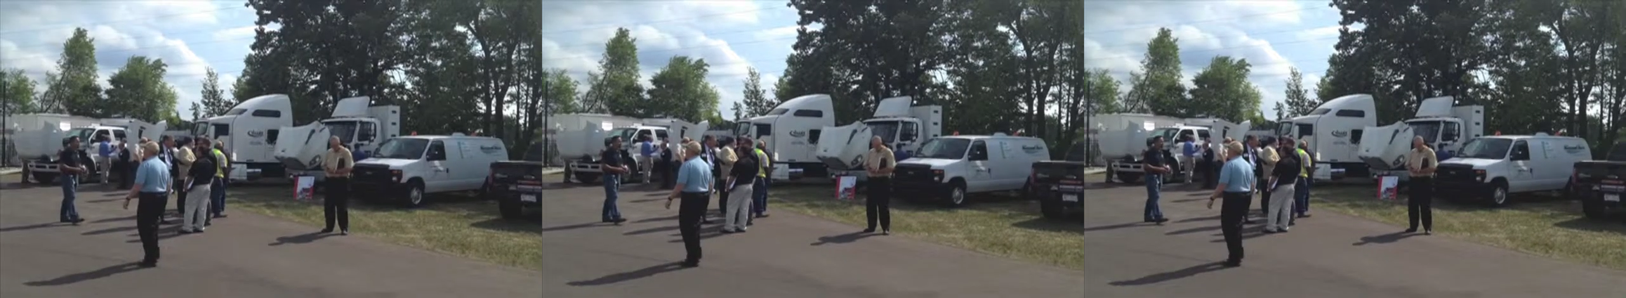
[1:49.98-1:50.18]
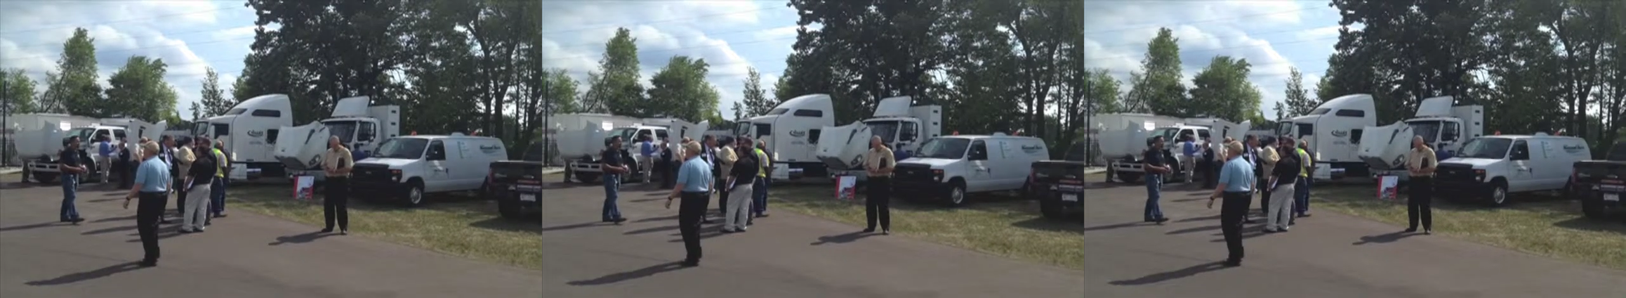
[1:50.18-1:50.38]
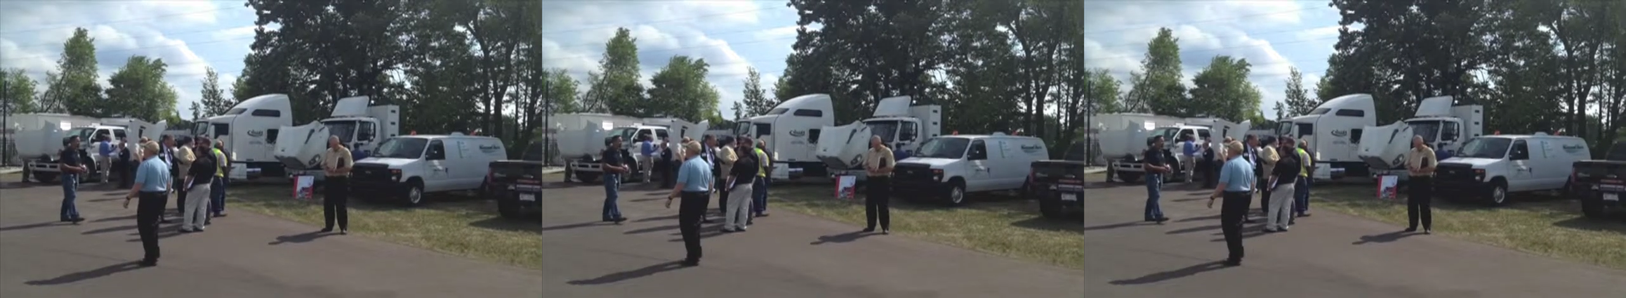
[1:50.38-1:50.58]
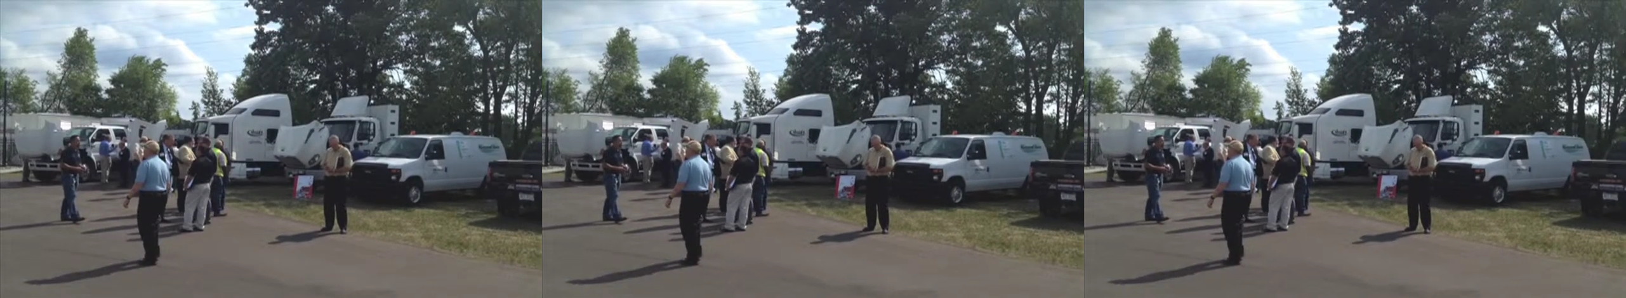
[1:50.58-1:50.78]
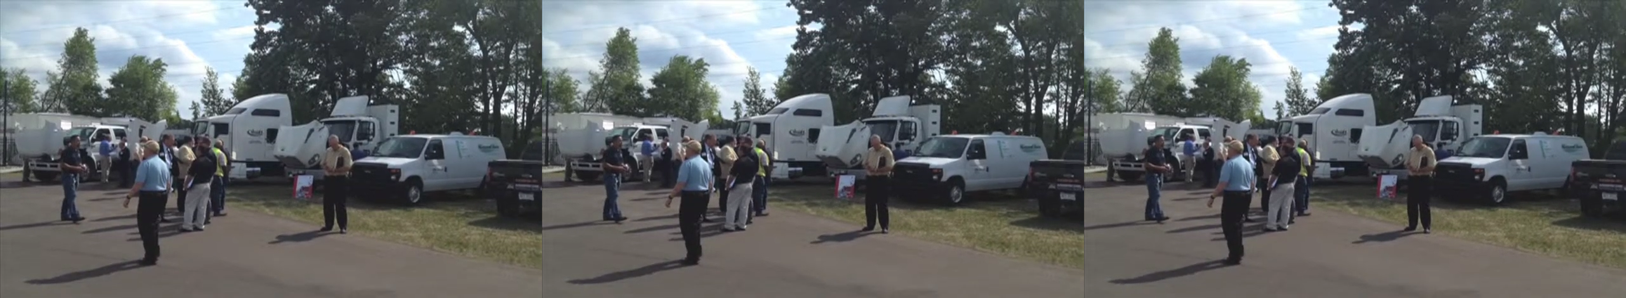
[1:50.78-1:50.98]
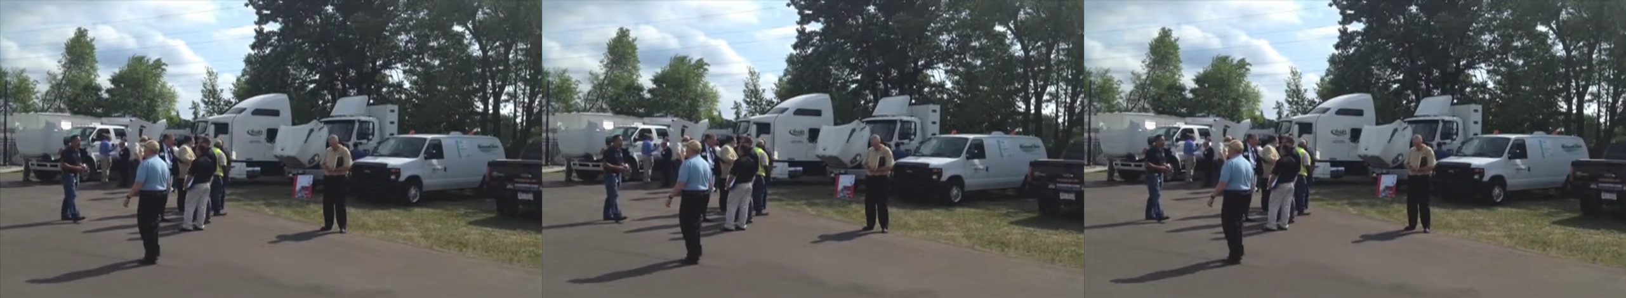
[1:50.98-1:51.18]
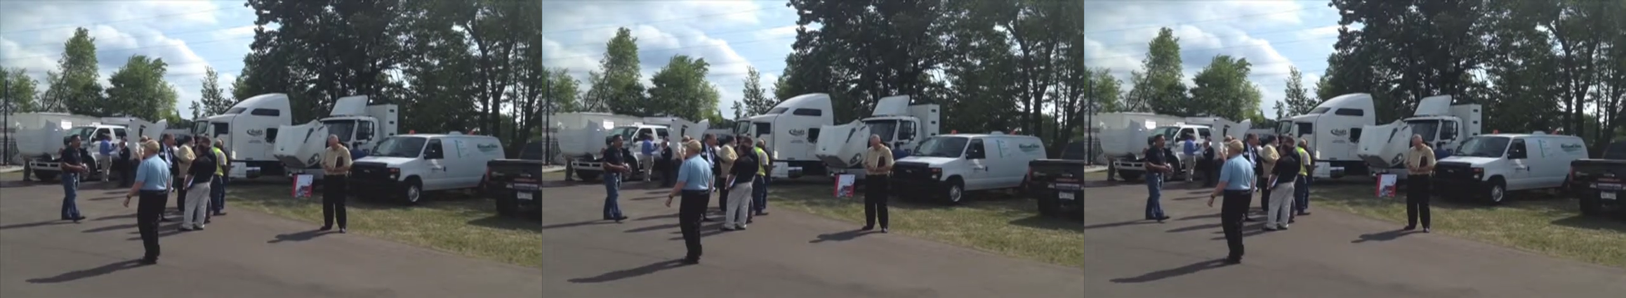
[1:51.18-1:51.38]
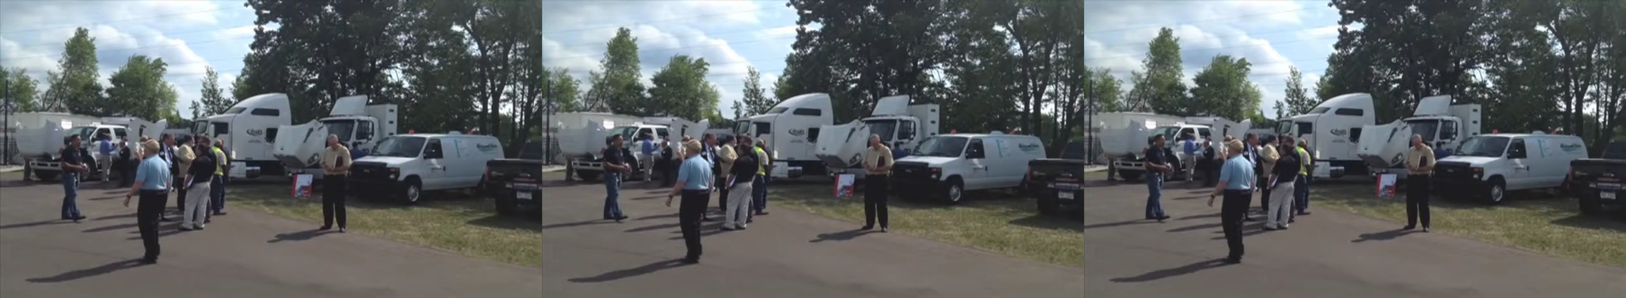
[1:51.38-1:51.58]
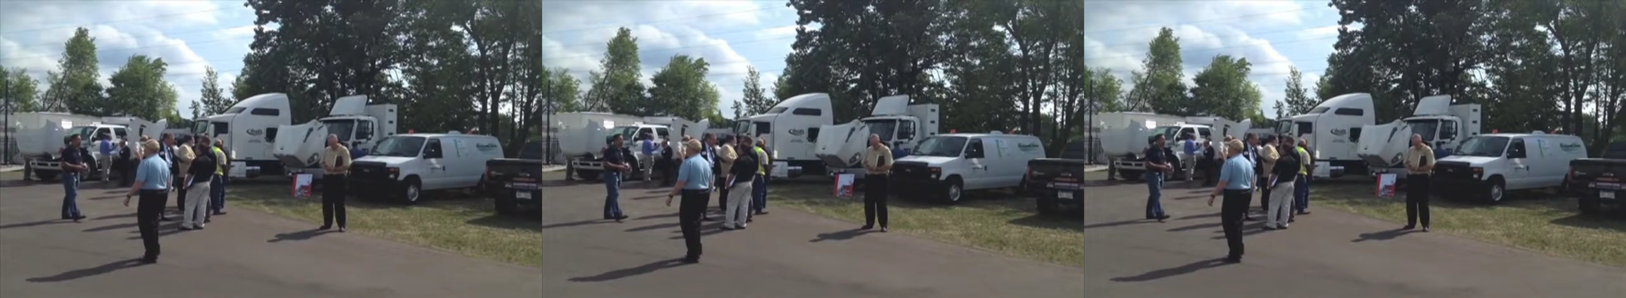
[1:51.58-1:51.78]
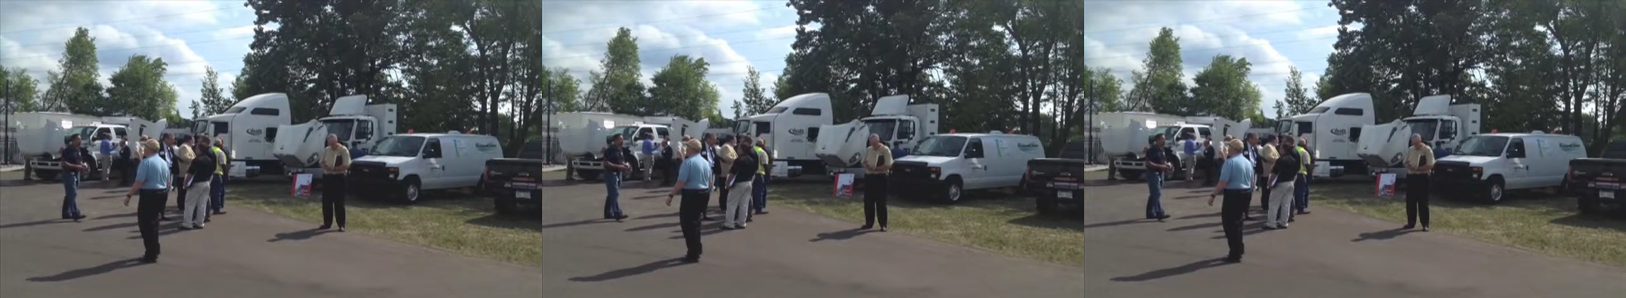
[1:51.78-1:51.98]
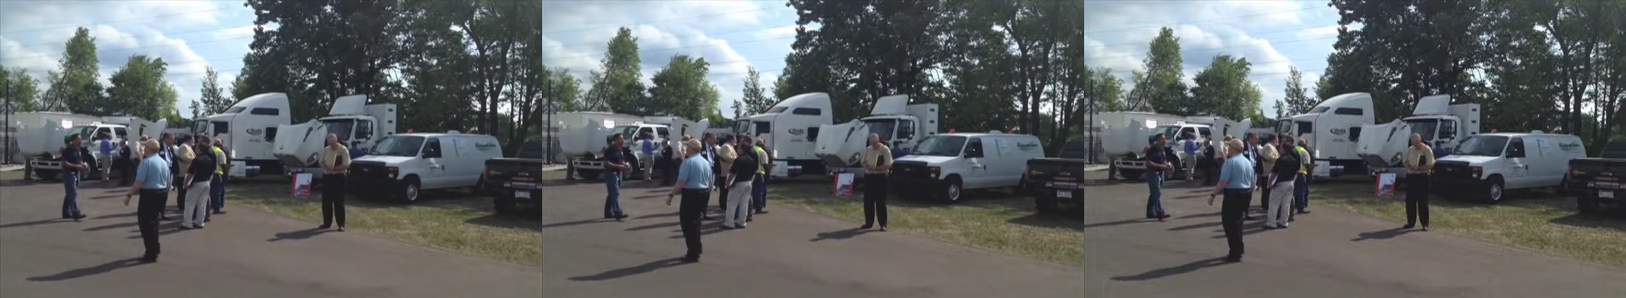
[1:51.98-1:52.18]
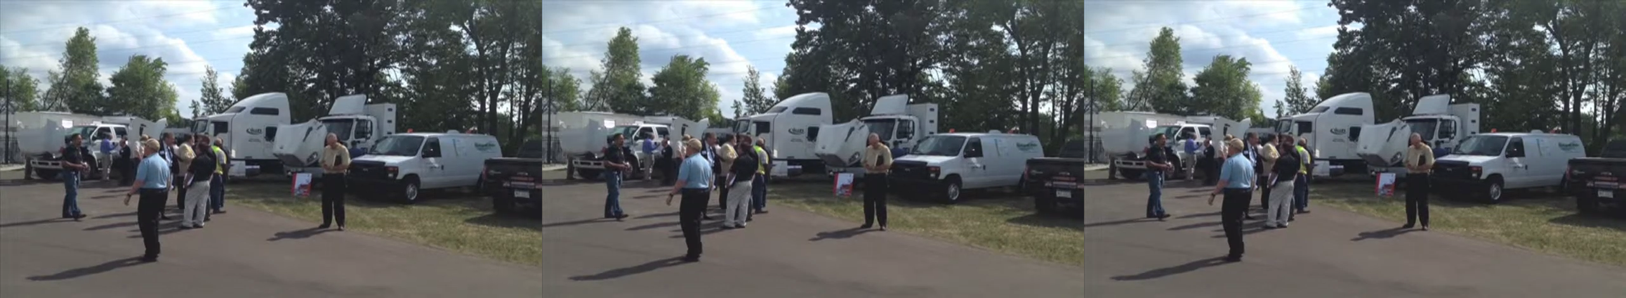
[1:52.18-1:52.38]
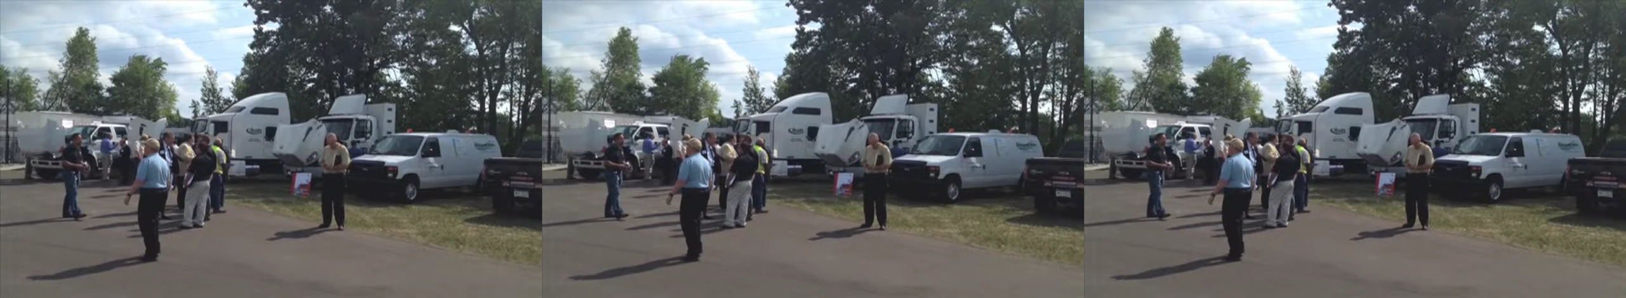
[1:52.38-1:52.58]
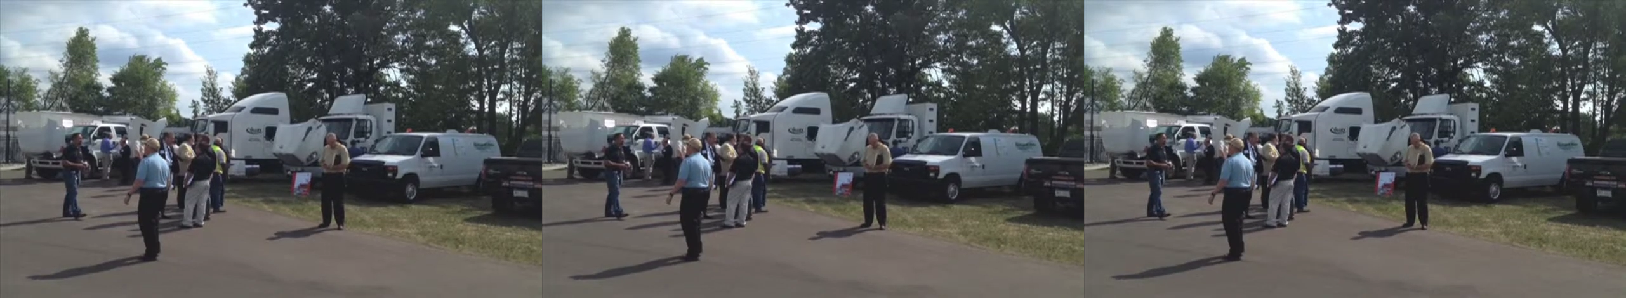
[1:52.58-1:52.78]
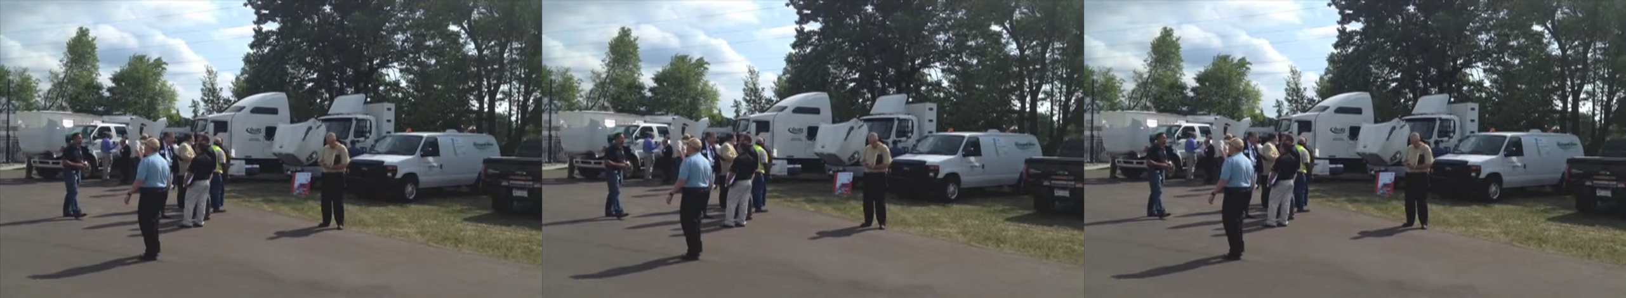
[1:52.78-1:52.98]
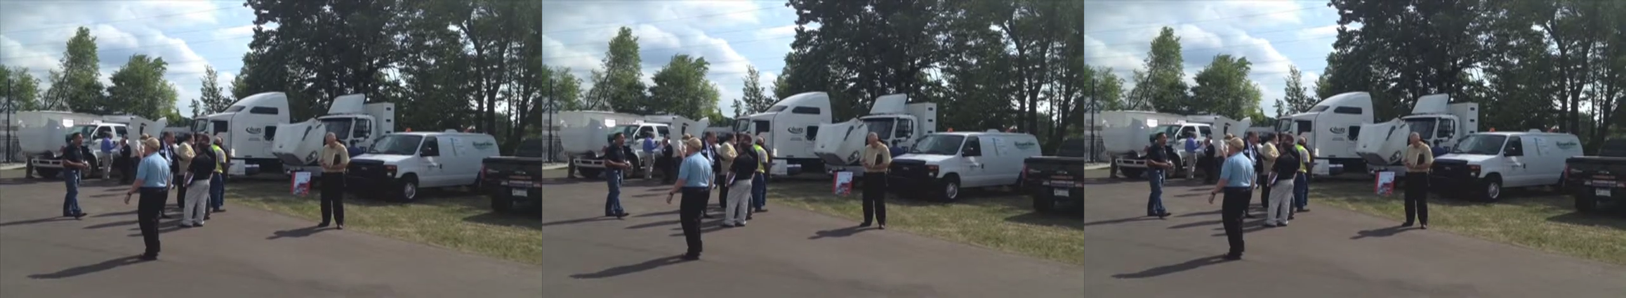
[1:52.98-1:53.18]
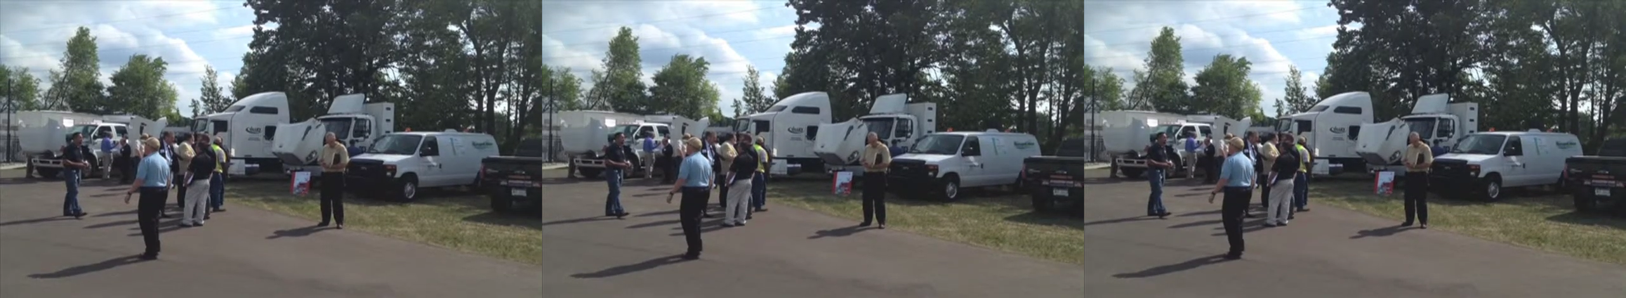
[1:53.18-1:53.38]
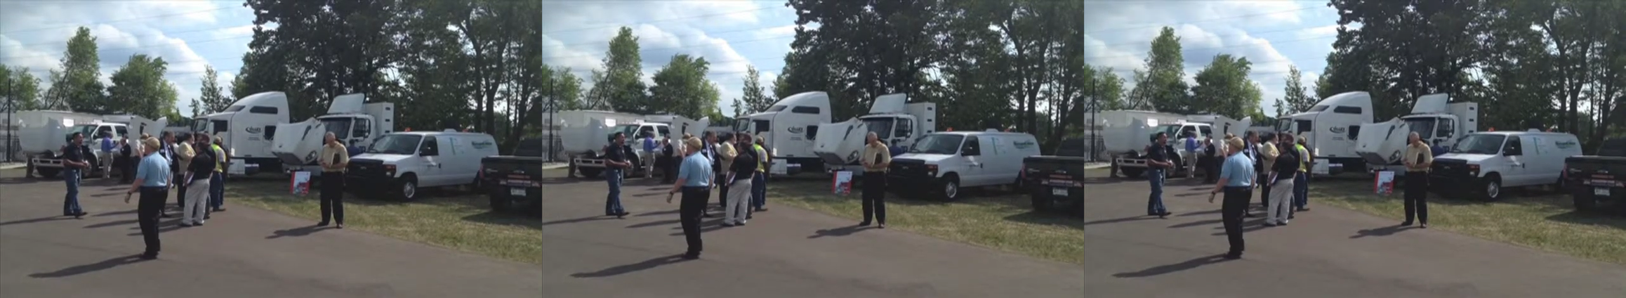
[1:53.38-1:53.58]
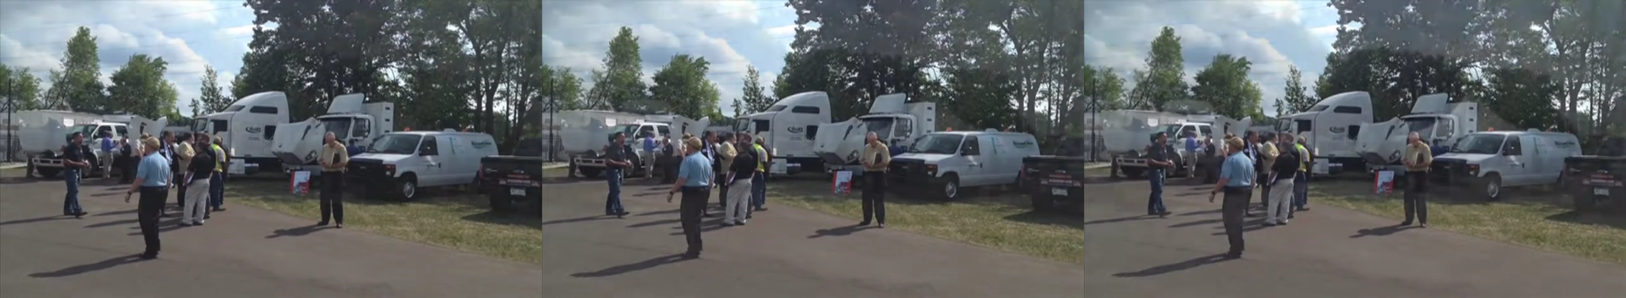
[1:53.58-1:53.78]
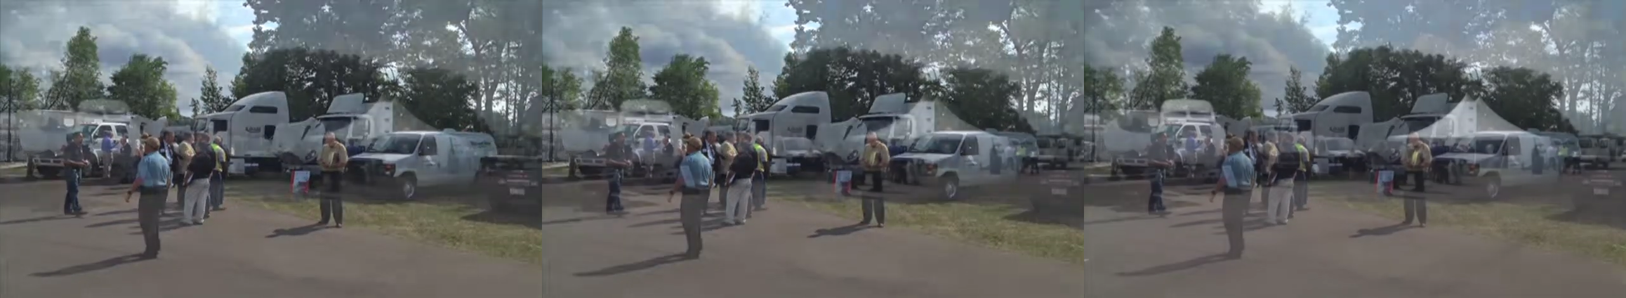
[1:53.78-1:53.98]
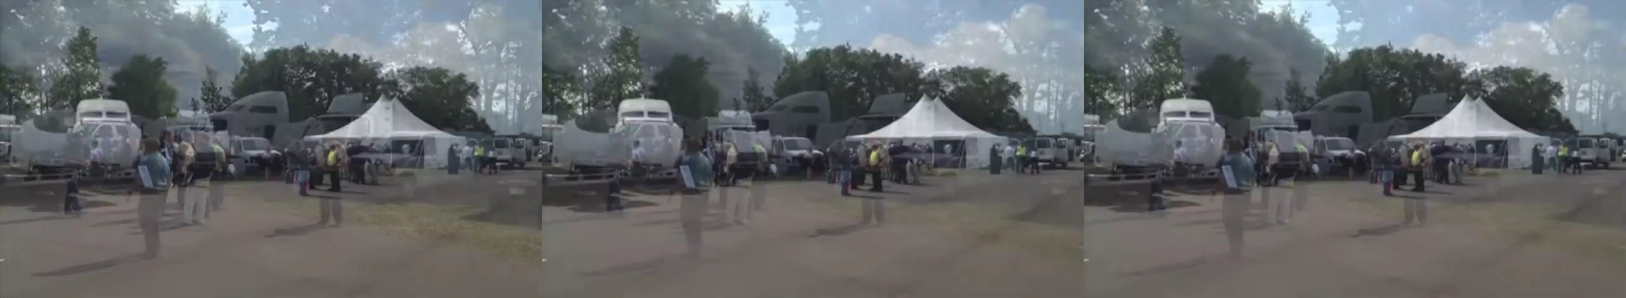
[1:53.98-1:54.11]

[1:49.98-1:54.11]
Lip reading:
(no speaker visible)